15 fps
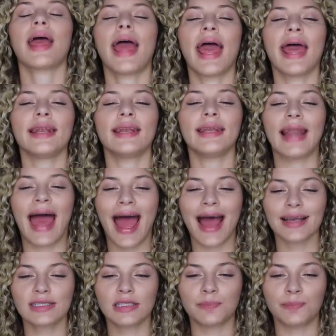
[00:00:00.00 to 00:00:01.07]
And
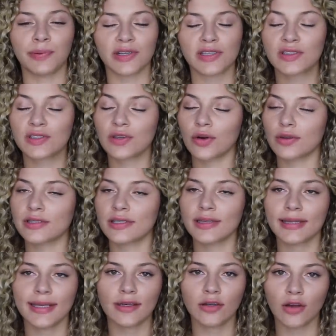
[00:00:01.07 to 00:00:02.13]
last but
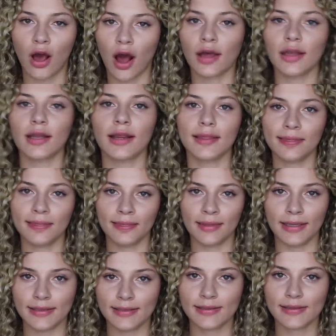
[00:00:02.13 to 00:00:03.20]
certainly not
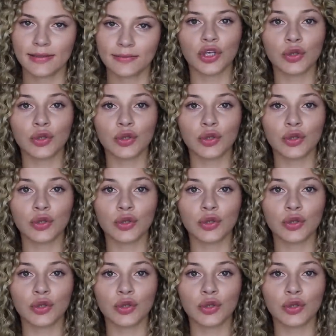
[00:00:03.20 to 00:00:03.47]
least,